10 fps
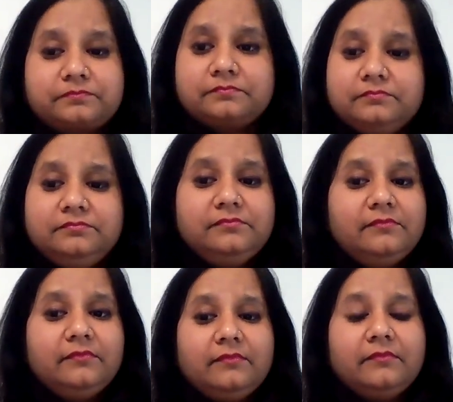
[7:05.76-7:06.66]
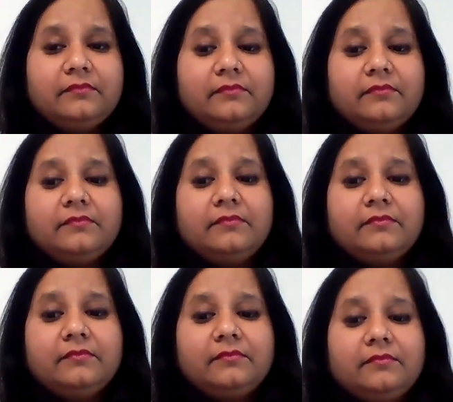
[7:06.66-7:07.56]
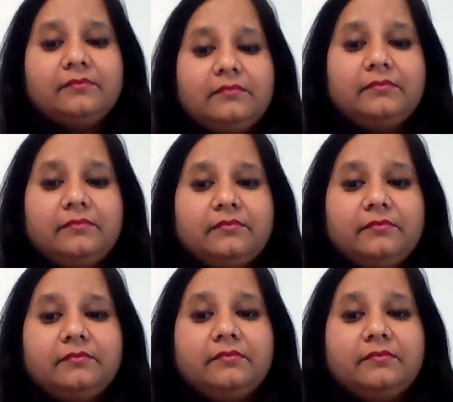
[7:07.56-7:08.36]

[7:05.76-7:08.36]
No one is speaking in this clip.